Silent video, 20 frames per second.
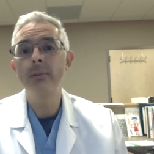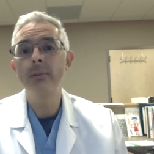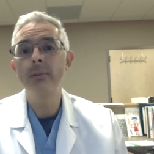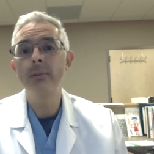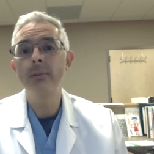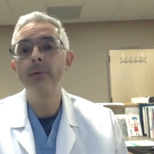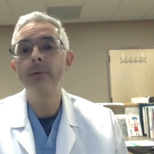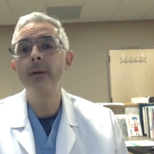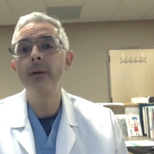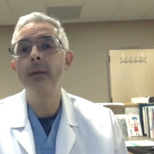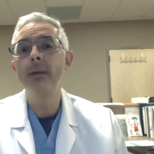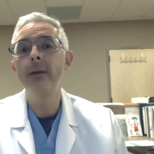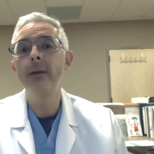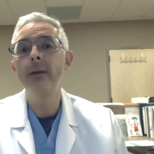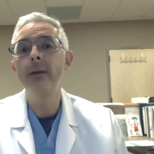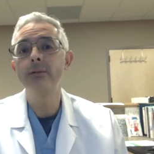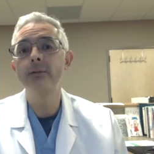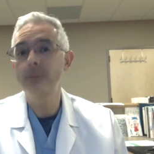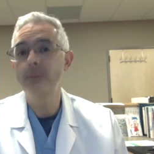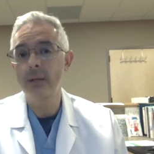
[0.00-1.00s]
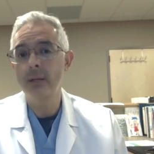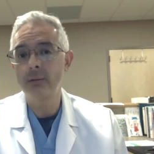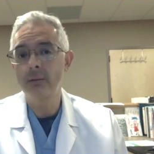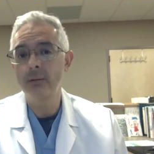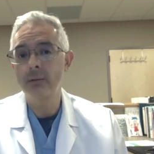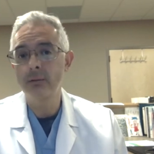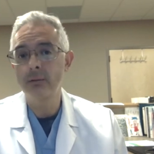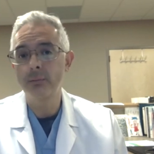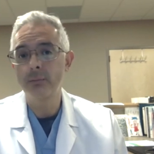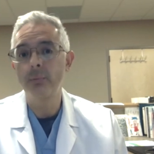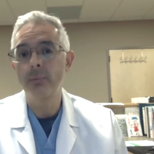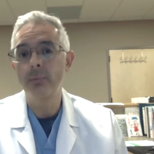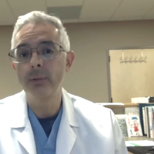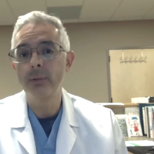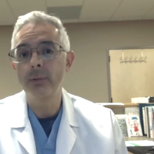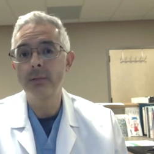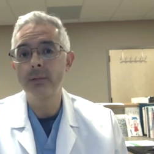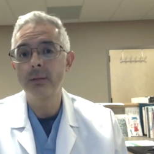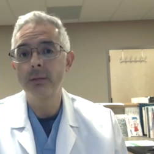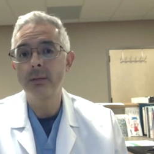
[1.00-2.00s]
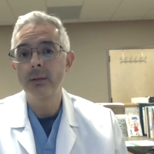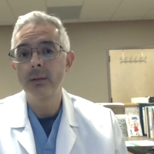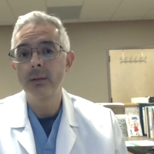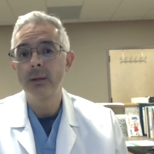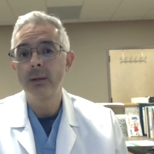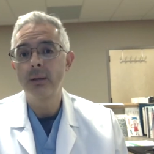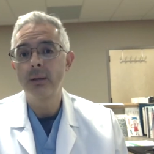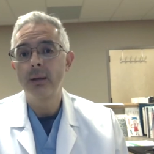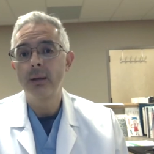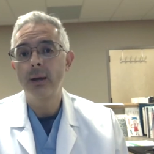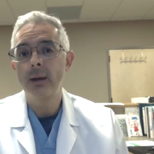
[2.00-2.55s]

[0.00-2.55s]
more than 30 years to get to this point.